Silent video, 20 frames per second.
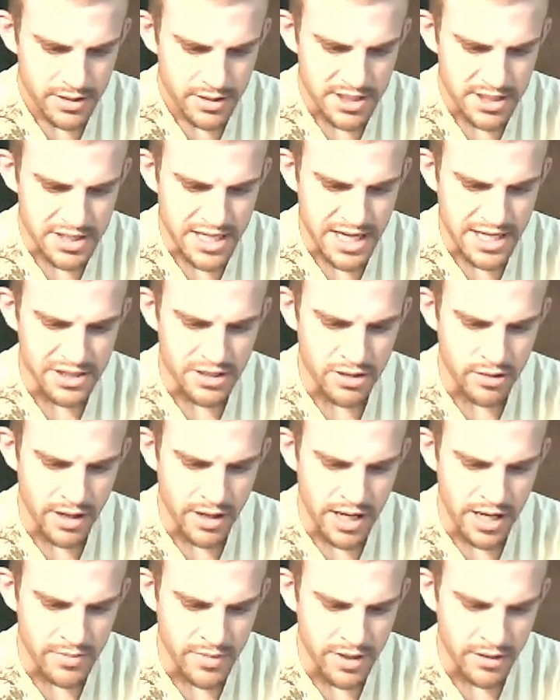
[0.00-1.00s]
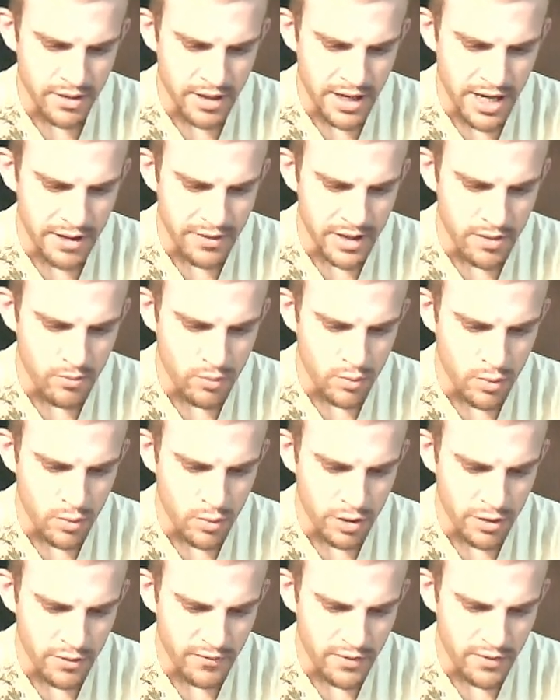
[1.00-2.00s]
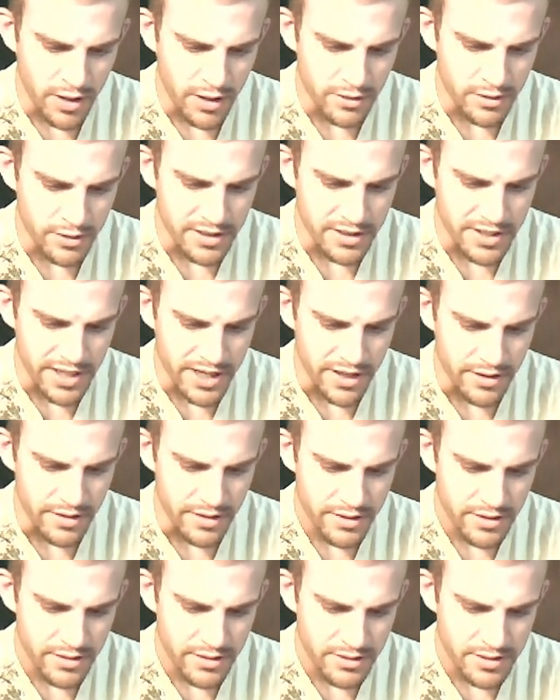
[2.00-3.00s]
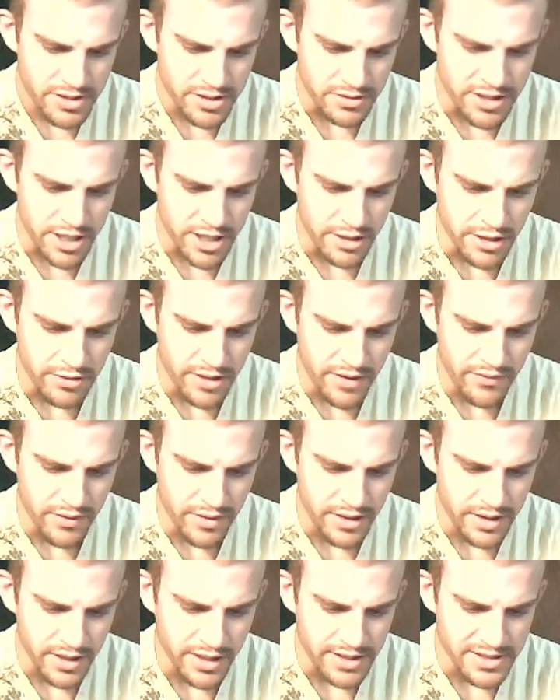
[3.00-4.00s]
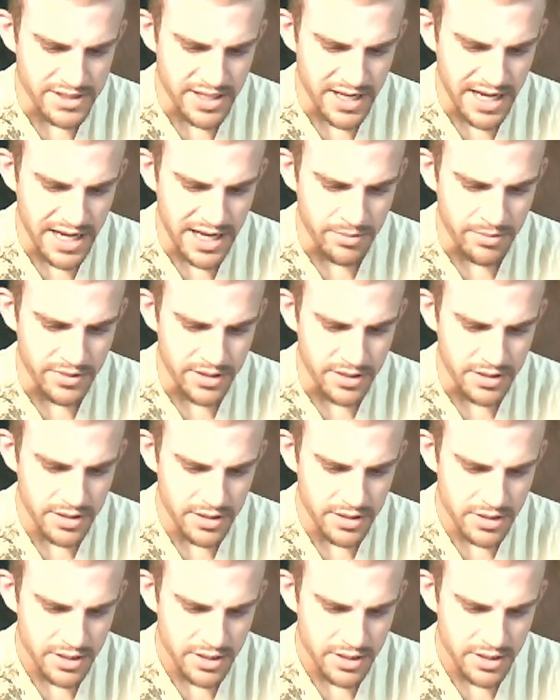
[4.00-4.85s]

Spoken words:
Just ask your grandmother how they wore your father to death. She'll tell you everything as it happened.